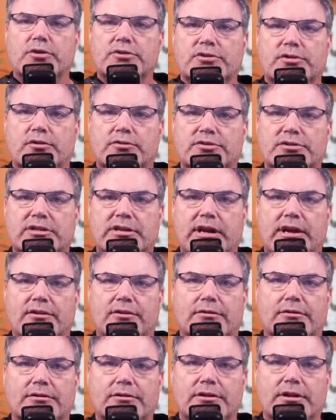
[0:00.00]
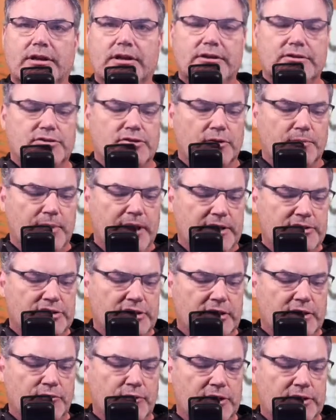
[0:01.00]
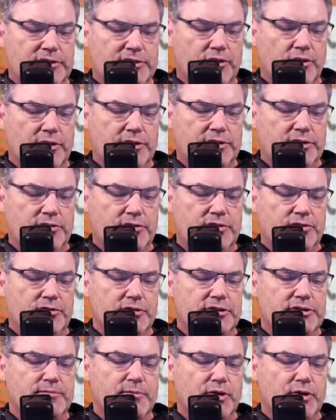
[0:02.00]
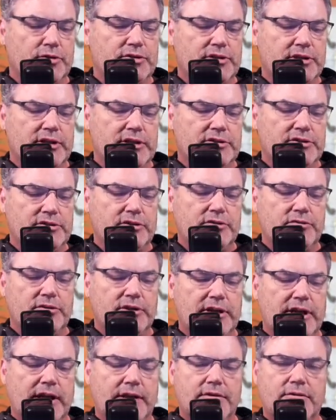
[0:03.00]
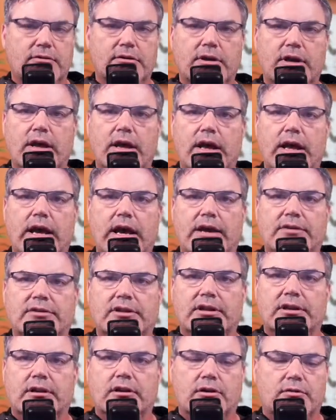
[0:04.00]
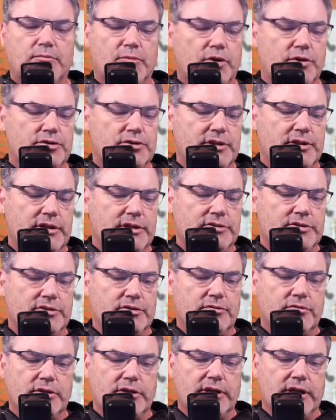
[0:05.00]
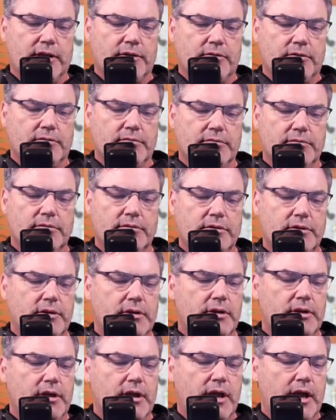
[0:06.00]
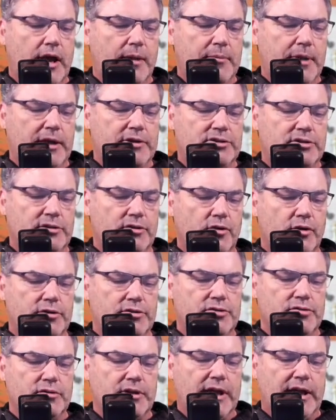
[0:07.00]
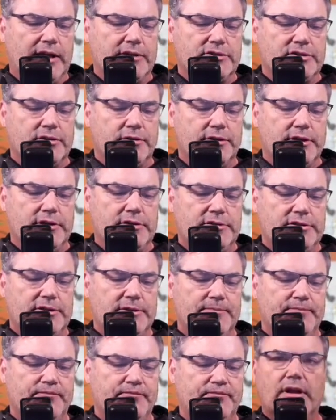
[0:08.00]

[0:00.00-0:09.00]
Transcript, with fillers: merge those together. So basically what it's going to do is merge these two together and then it'll merge these two together. I'm actually going to cancel this.